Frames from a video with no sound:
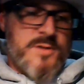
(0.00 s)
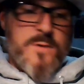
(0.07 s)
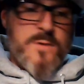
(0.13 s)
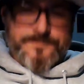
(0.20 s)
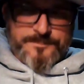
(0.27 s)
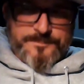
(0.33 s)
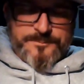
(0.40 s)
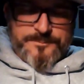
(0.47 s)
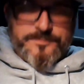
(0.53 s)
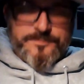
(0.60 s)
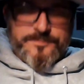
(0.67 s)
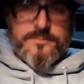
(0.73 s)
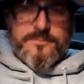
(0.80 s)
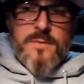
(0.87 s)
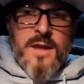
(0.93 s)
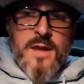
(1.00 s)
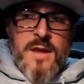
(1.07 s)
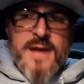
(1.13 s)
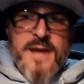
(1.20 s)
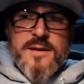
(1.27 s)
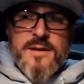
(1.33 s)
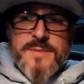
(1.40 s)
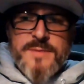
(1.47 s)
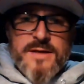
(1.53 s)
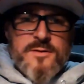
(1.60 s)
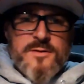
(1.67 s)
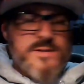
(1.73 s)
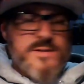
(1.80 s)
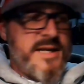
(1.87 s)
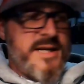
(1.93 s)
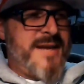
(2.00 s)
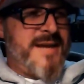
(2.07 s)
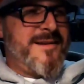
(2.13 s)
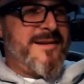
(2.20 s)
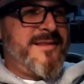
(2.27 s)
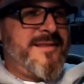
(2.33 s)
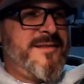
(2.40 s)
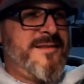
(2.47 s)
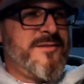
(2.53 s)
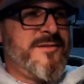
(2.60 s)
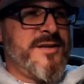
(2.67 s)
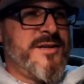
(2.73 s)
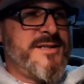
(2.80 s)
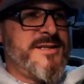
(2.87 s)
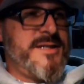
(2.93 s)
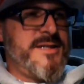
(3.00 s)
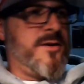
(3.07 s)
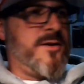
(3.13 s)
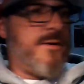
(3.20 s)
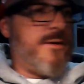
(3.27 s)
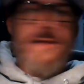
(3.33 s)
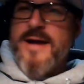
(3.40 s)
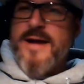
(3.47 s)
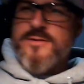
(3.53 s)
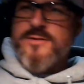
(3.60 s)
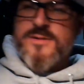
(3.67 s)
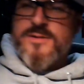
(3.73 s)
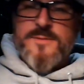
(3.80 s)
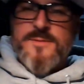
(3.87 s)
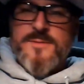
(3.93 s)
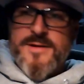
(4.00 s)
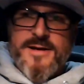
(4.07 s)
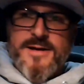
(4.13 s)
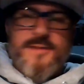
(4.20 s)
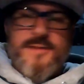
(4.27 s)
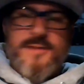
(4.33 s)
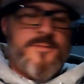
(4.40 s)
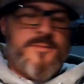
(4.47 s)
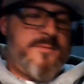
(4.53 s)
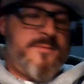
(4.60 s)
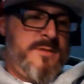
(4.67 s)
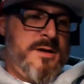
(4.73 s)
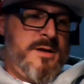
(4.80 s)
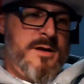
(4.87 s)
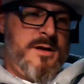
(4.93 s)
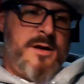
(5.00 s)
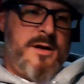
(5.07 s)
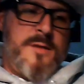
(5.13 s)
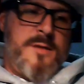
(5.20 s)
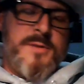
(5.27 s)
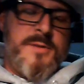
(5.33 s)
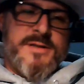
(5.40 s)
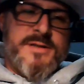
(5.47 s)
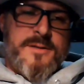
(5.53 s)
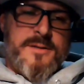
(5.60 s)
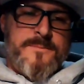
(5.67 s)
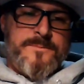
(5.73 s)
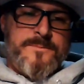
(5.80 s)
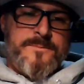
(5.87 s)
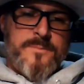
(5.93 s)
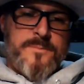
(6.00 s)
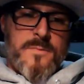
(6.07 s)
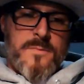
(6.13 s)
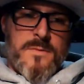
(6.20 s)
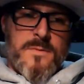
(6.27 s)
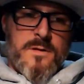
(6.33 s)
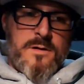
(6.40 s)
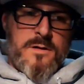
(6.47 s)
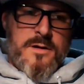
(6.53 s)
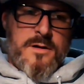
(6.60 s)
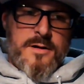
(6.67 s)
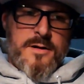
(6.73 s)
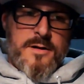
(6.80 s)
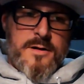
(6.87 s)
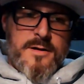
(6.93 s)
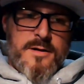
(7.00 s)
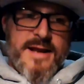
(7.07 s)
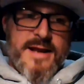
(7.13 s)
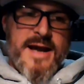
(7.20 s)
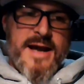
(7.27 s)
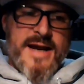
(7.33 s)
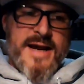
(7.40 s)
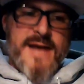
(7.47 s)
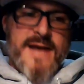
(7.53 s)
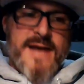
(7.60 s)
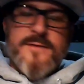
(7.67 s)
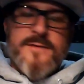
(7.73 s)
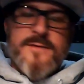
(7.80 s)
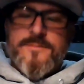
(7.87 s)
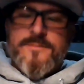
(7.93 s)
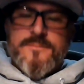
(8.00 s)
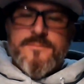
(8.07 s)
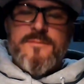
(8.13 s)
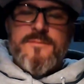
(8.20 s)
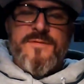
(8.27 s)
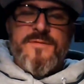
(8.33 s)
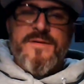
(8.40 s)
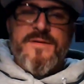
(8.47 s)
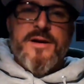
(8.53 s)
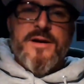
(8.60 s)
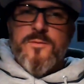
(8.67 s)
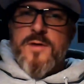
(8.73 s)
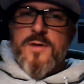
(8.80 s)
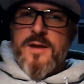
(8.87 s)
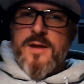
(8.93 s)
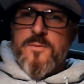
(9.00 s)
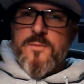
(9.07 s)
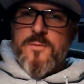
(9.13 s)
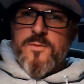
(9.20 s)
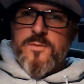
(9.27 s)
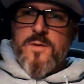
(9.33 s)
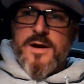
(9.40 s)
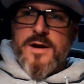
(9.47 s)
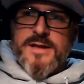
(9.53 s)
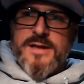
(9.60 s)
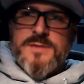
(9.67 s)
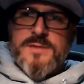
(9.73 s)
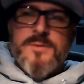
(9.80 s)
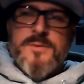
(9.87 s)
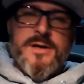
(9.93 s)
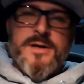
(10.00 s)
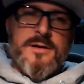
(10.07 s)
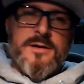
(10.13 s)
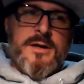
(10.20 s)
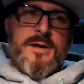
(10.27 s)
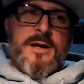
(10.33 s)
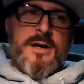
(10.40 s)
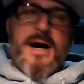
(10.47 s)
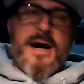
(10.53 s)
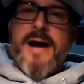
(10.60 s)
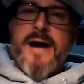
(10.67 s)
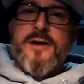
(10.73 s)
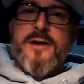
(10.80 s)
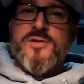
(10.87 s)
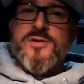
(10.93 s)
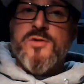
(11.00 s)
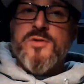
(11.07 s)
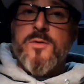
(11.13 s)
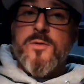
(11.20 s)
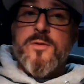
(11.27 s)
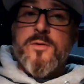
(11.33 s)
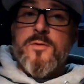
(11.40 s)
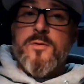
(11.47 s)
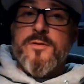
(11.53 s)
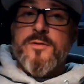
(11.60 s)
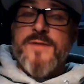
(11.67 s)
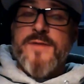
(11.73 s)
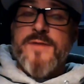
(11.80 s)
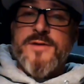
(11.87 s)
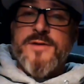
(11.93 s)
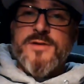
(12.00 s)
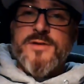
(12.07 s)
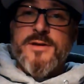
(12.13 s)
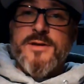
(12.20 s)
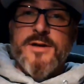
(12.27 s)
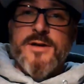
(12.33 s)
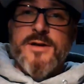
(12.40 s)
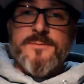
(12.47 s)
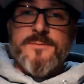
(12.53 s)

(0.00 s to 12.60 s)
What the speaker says: So ended up getting those. I think they're like DR line or something like that. I don't know. But I kind of figured where I would want it, but I also don't want to roll the fenders on the